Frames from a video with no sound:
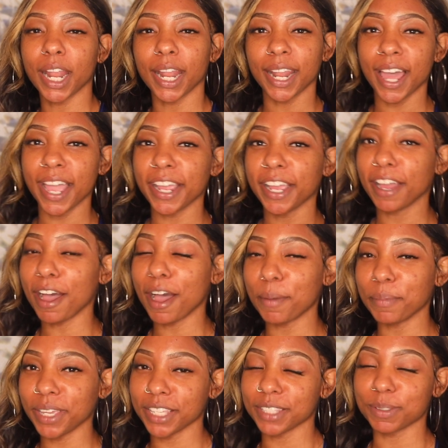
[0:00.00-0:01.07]
like,
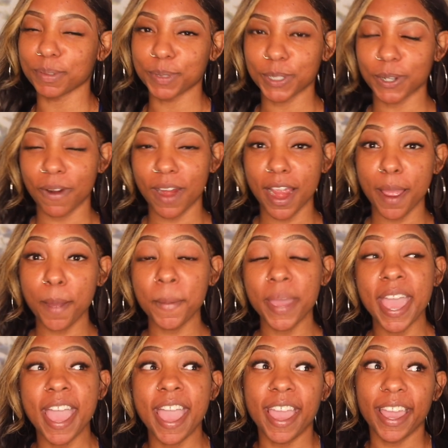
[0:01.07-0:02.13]
comment, and subscribe.
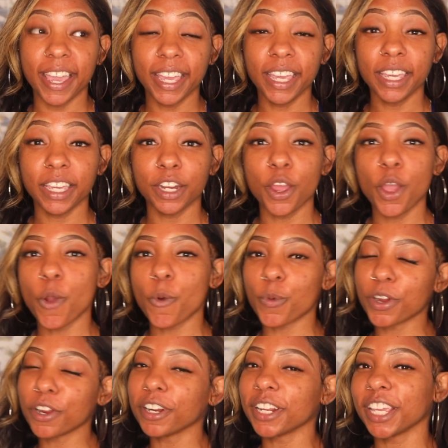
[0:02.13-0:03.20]
And
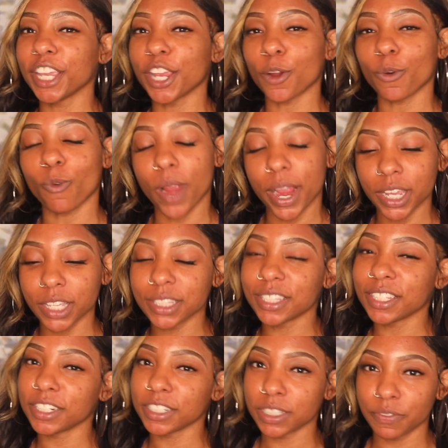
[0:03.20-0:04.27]
we're gonna get right into
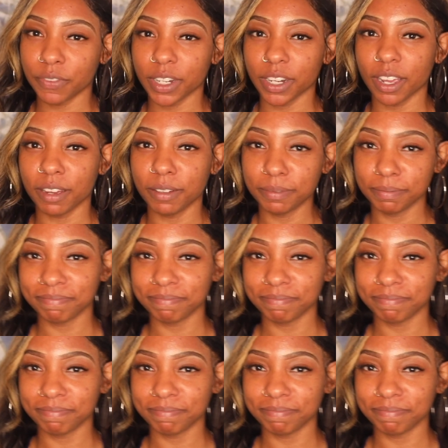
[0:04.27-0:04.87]
this video.